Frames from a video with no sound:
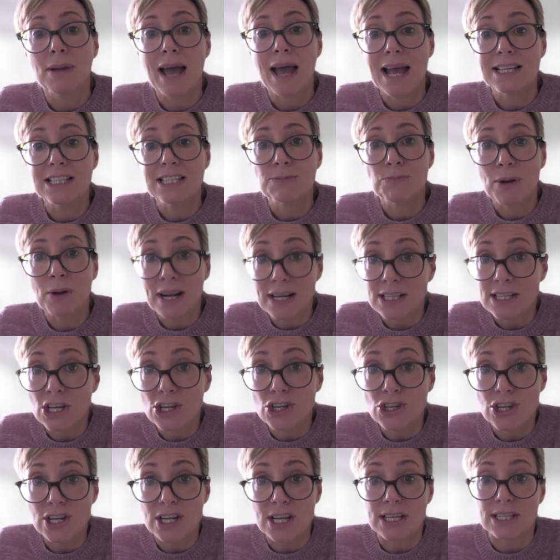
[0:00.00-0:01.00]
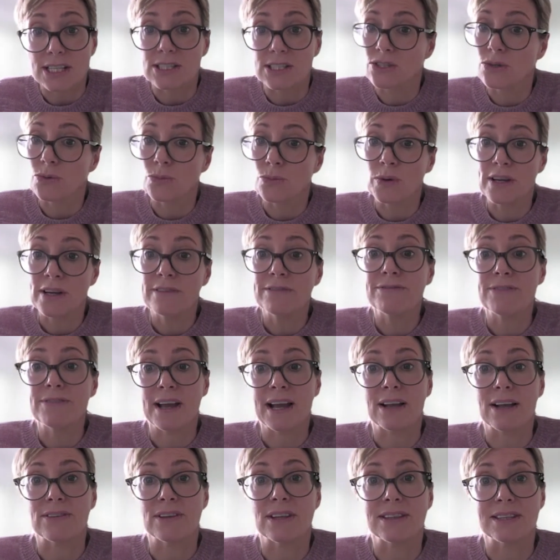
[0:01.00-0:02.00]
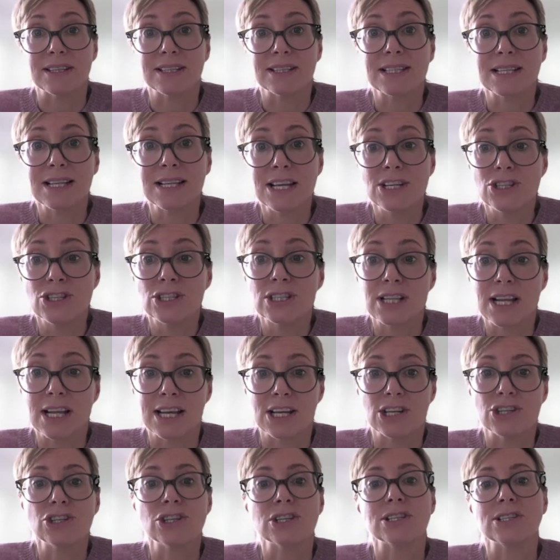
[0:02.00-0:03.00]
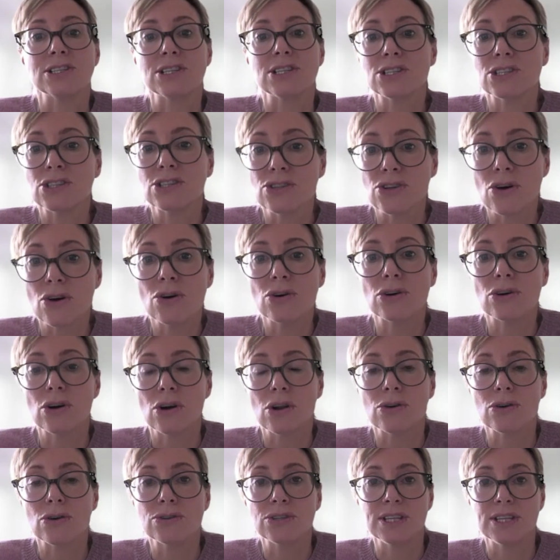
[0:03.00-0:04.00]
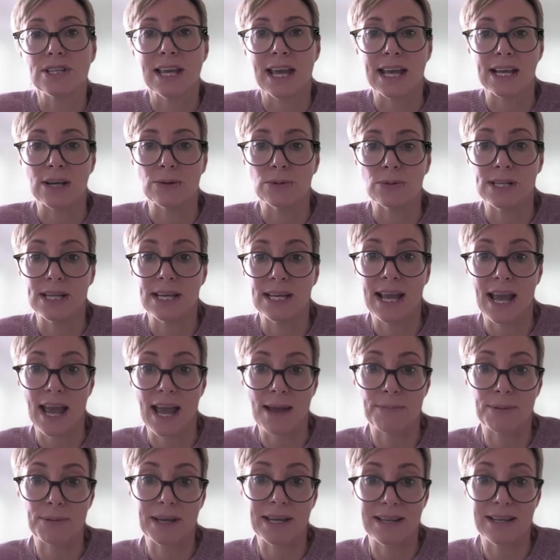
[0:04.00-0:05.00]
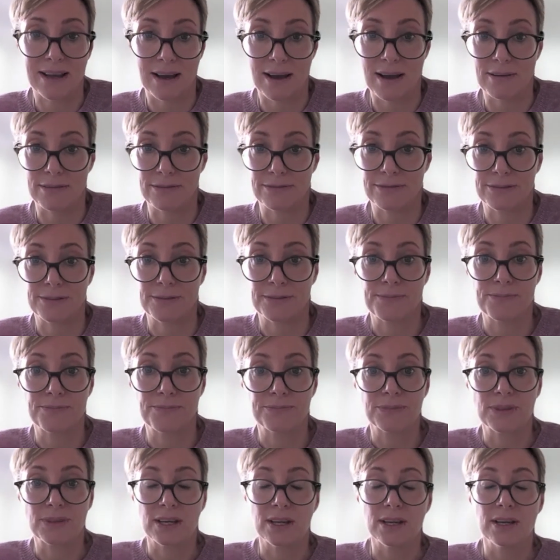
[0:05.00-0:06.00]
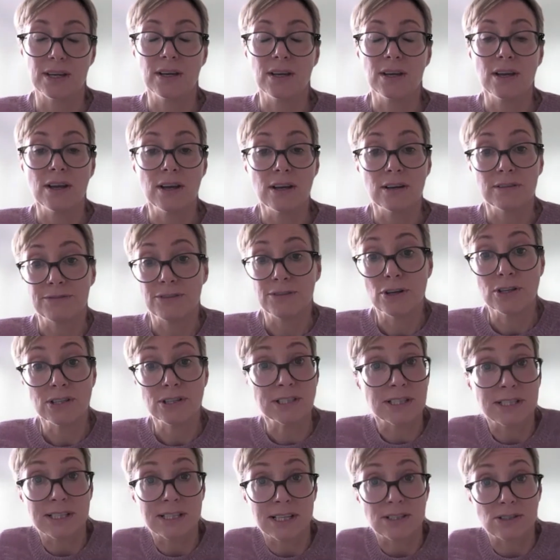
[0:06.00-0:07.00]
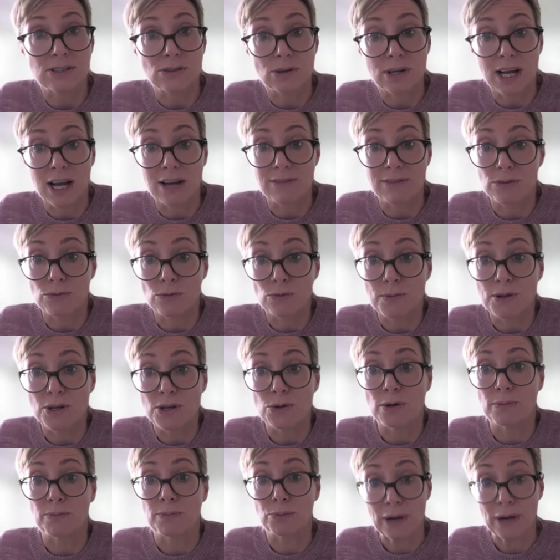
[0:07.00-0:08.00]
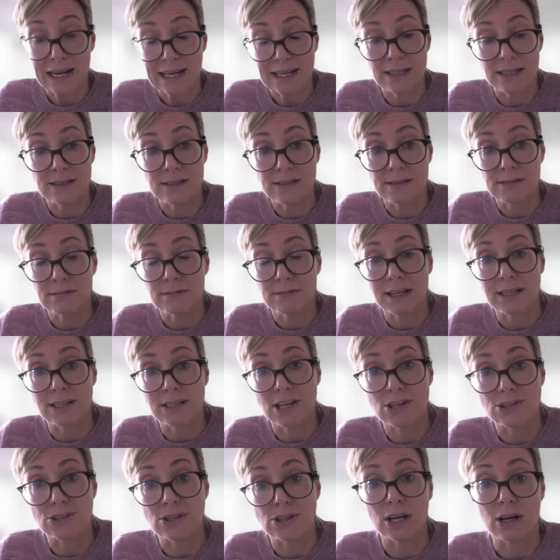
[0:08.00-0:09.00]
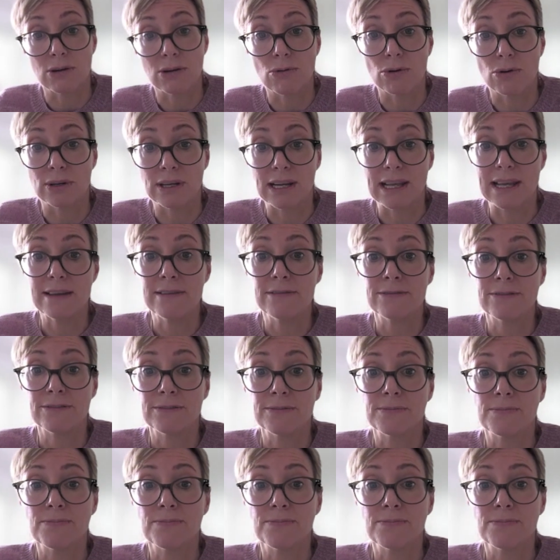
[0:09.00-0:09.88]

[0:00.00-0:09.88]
As practitioners, we have found that this legislation does not close the equity gap enough. First, it does not cover women who are pregnant and yet to go on leave.